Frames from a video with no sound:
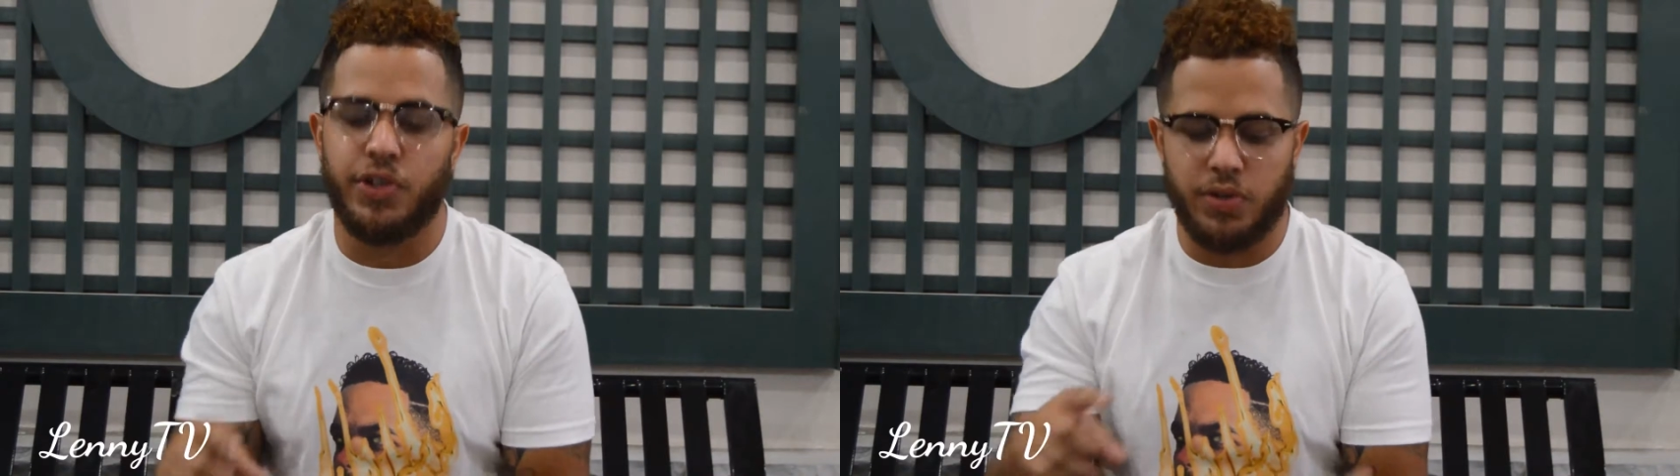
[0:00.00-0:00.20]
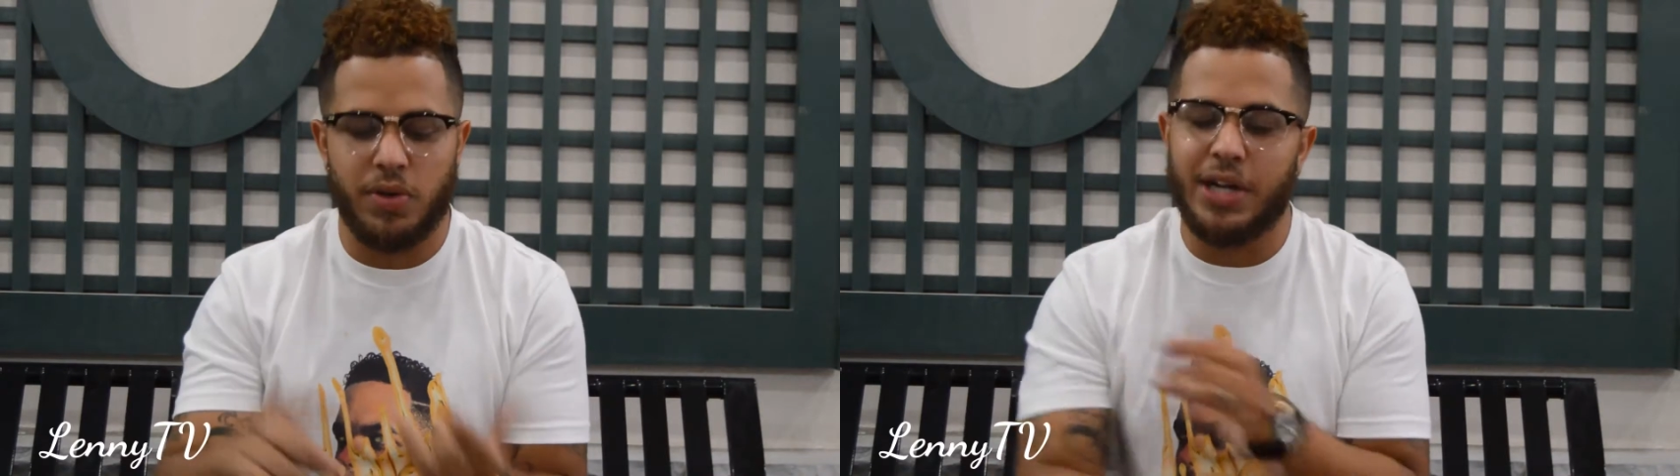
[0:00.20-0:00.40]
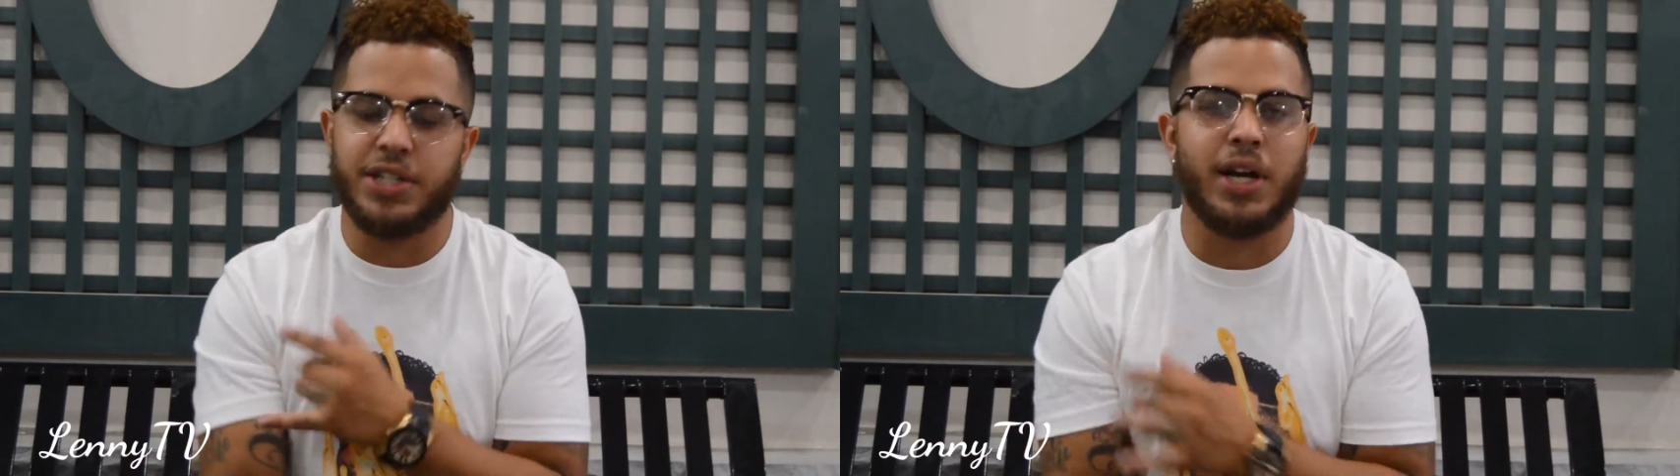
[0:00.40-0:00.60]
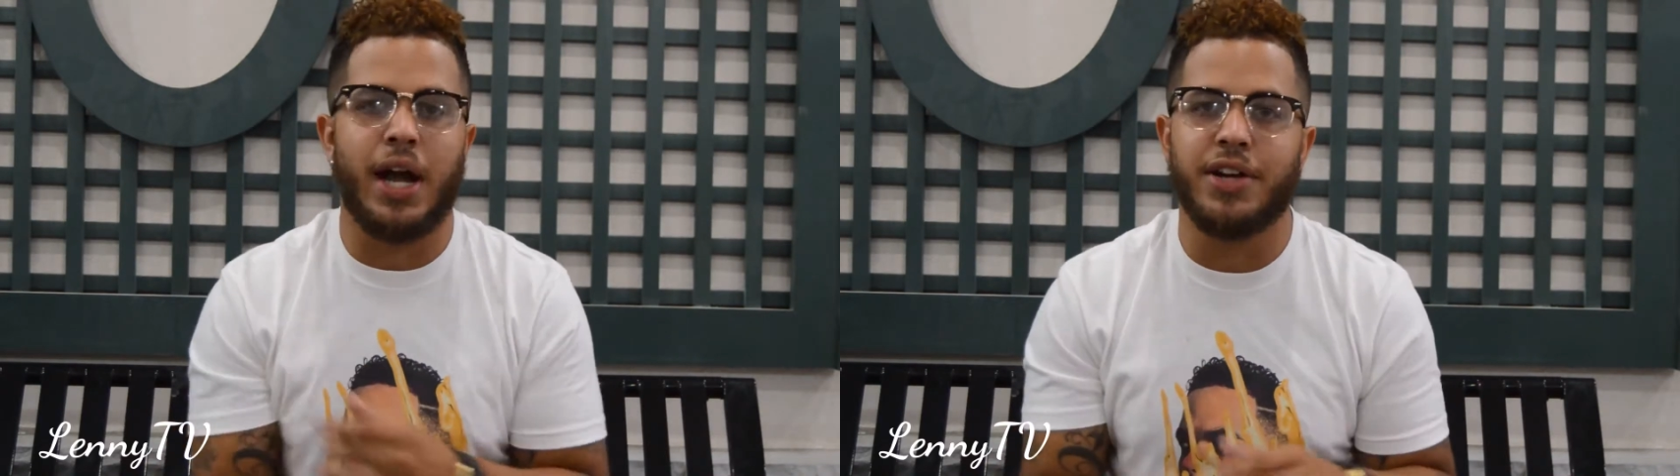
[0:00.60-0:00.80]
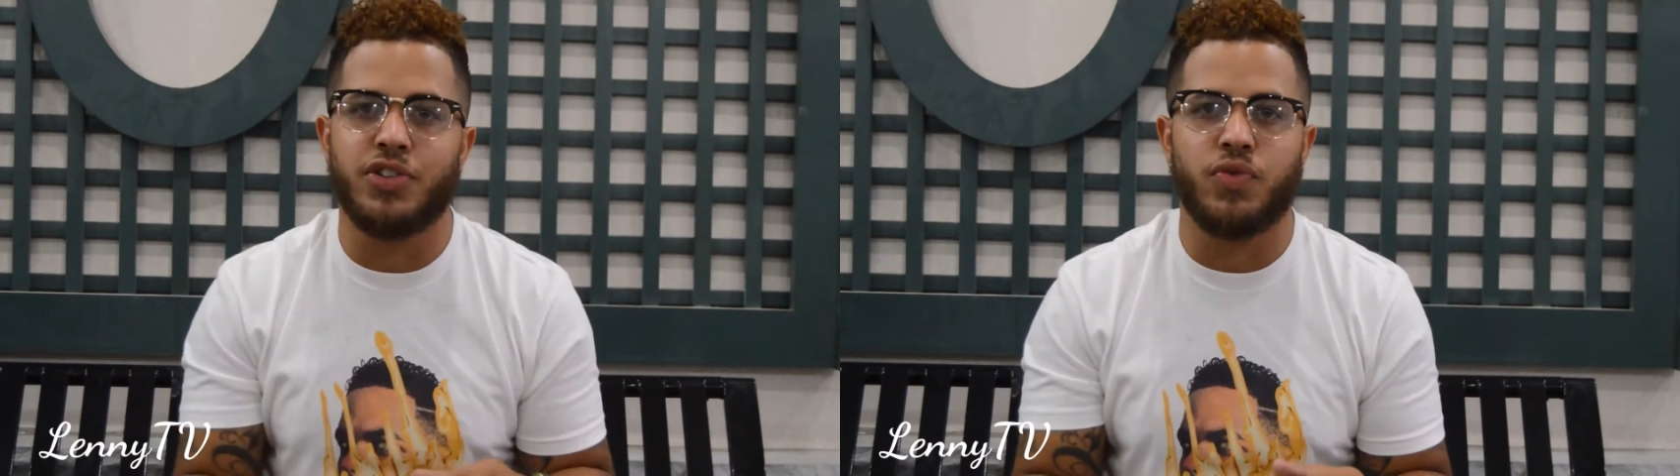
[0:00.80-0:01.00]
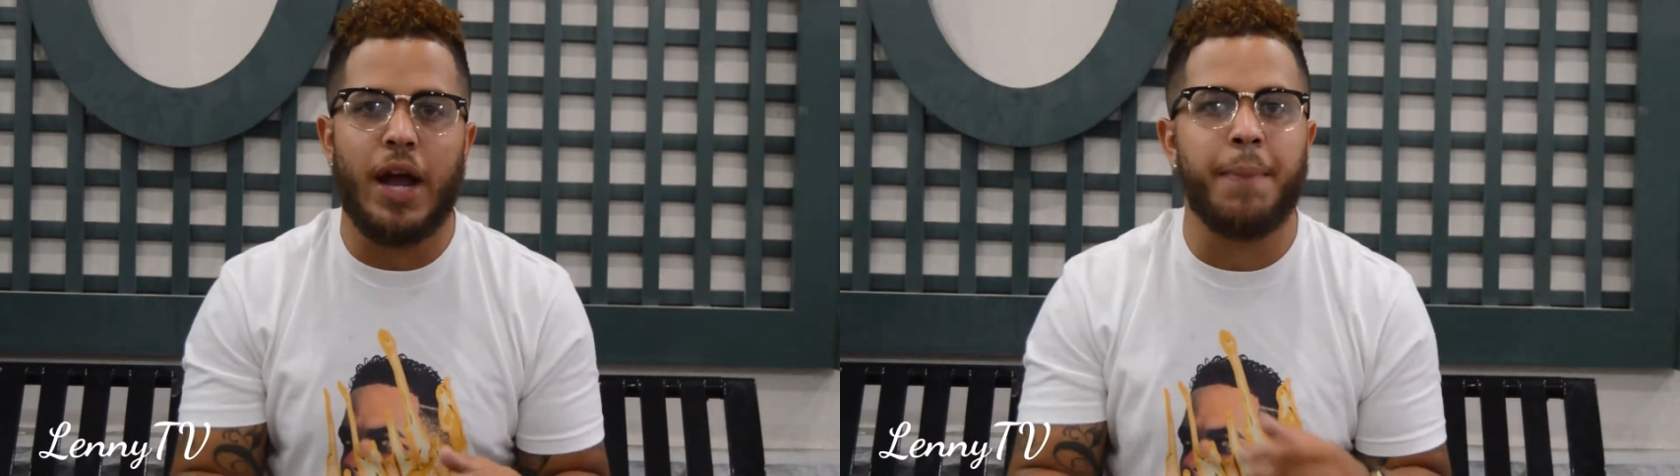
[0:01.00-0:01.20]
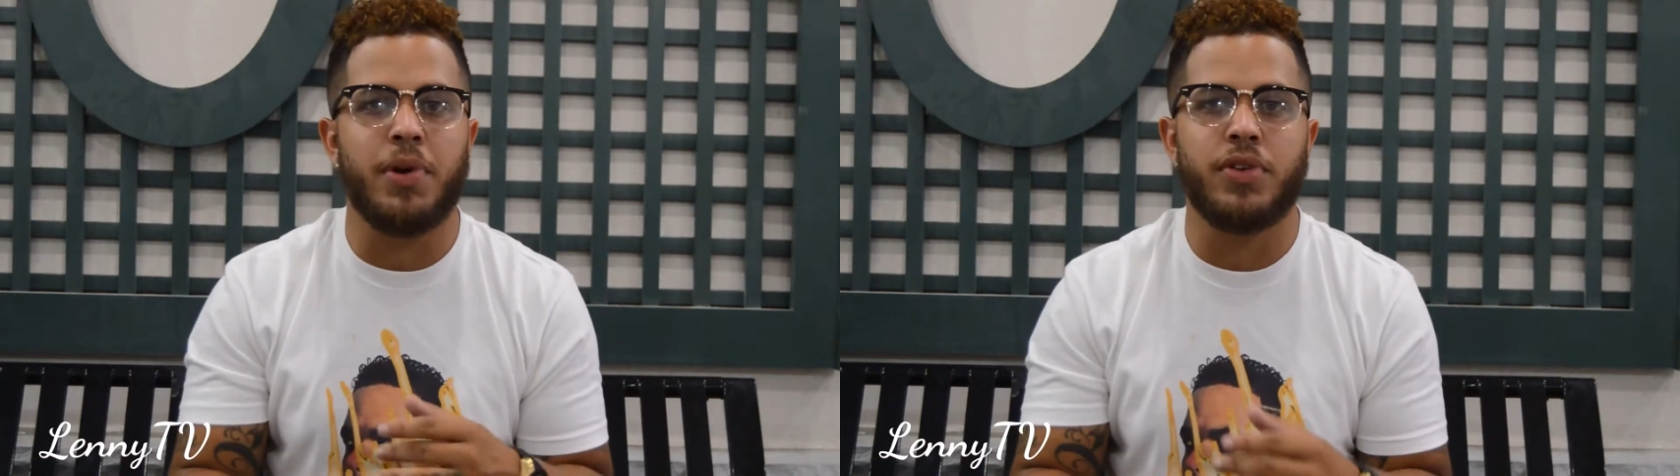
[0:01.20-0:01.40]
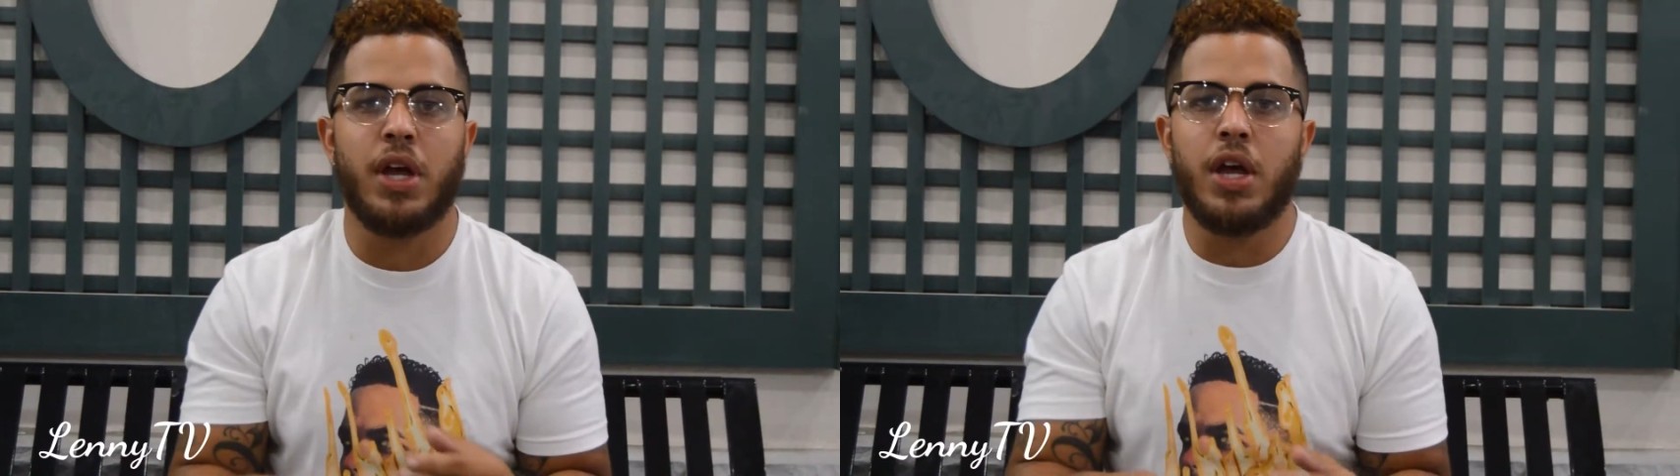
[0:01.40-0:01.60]
You still got your conscious
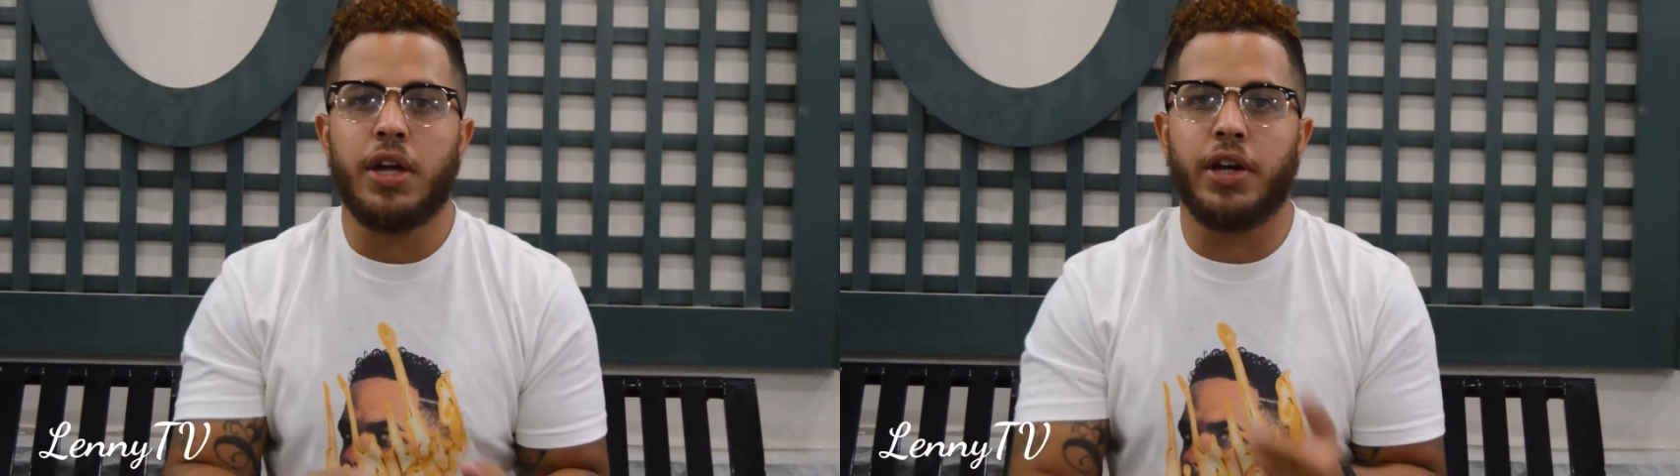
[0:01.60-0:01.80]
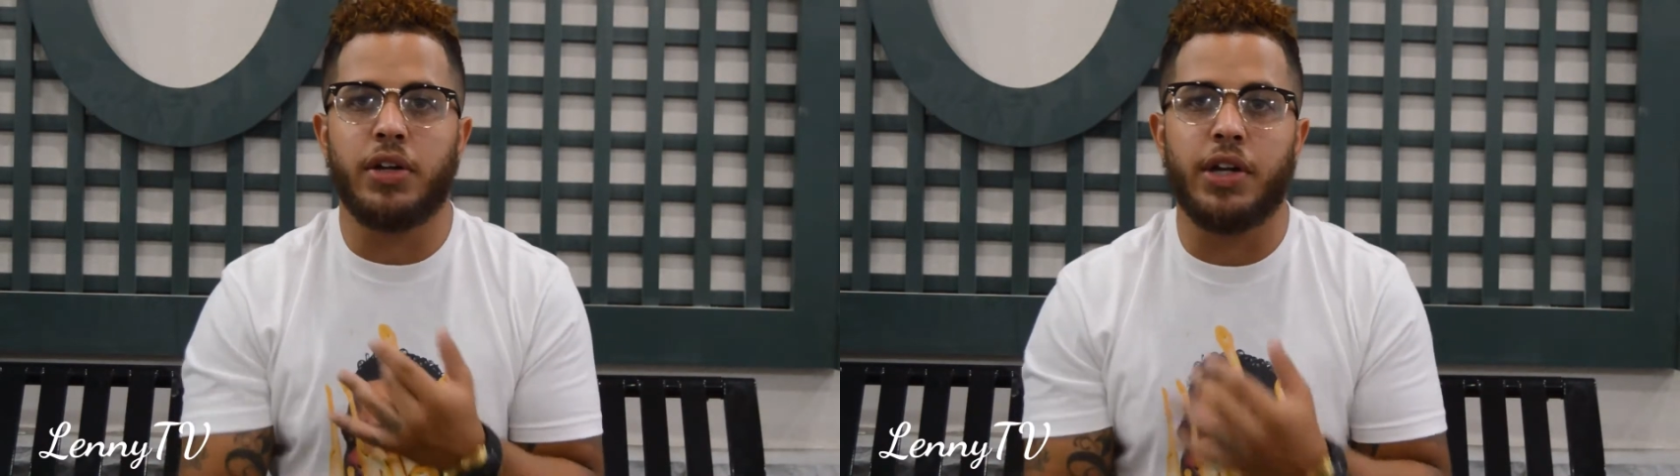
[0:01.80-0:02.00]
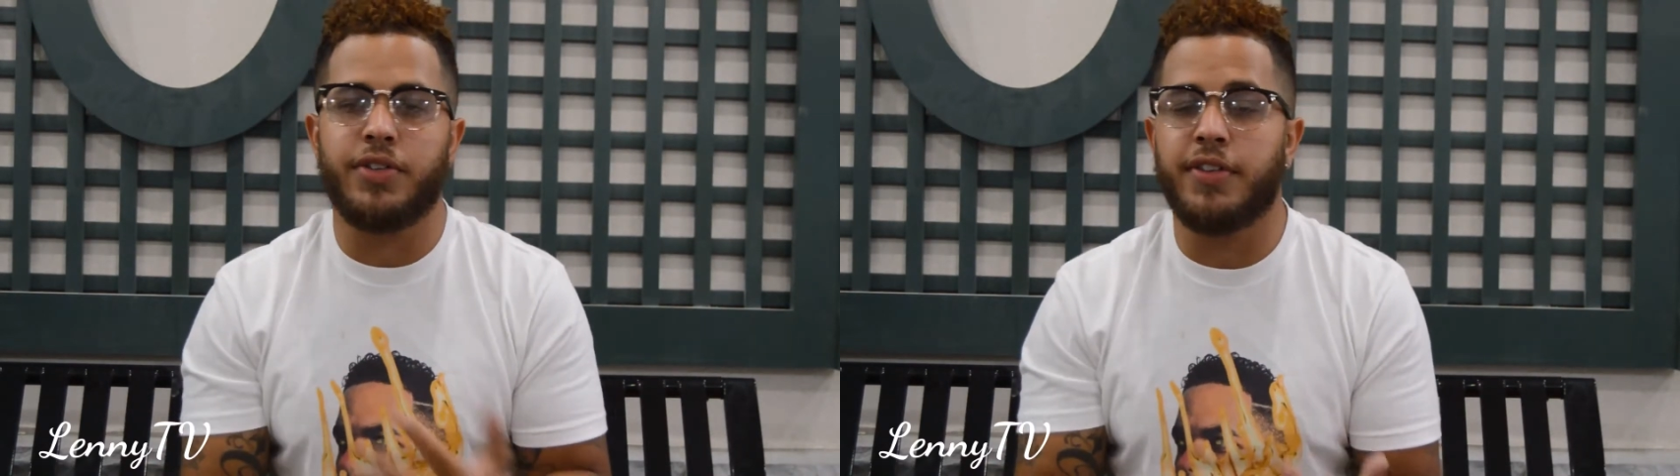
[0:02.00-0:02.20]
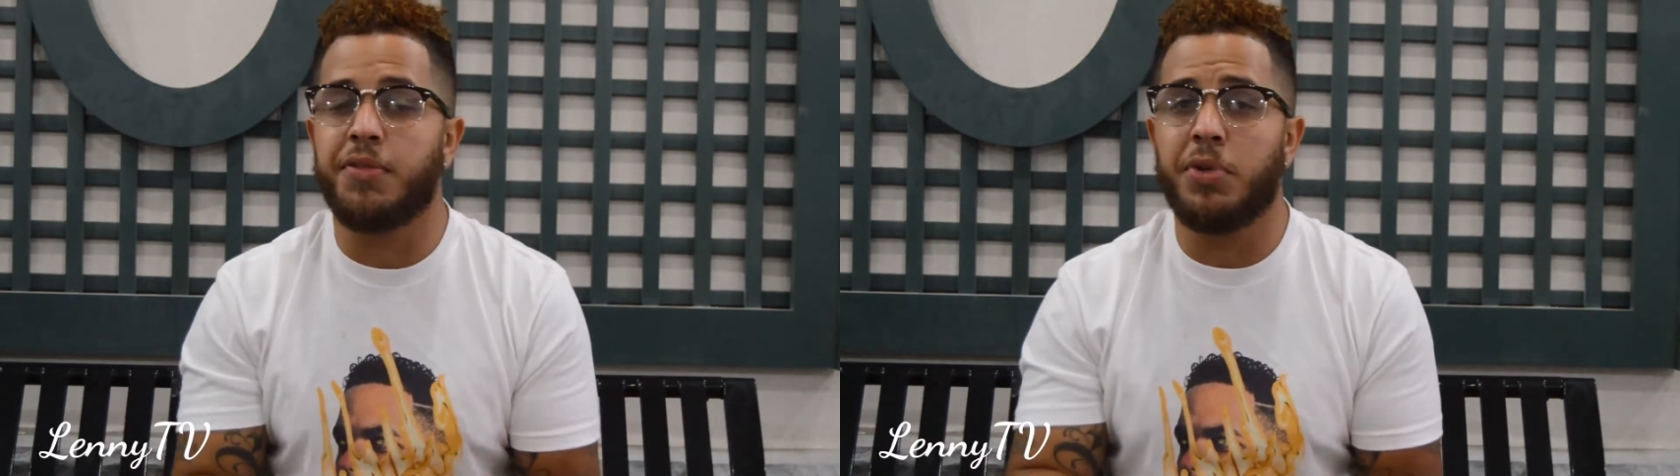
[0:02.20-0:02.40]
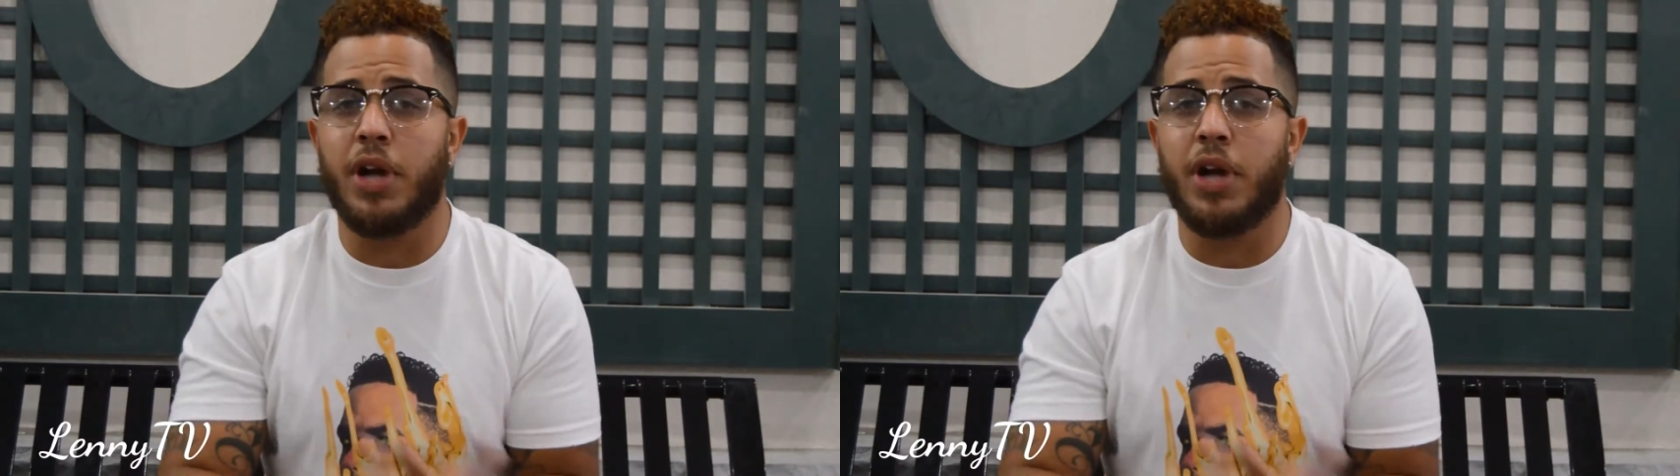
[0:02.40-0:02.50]
rappers, your lyricism.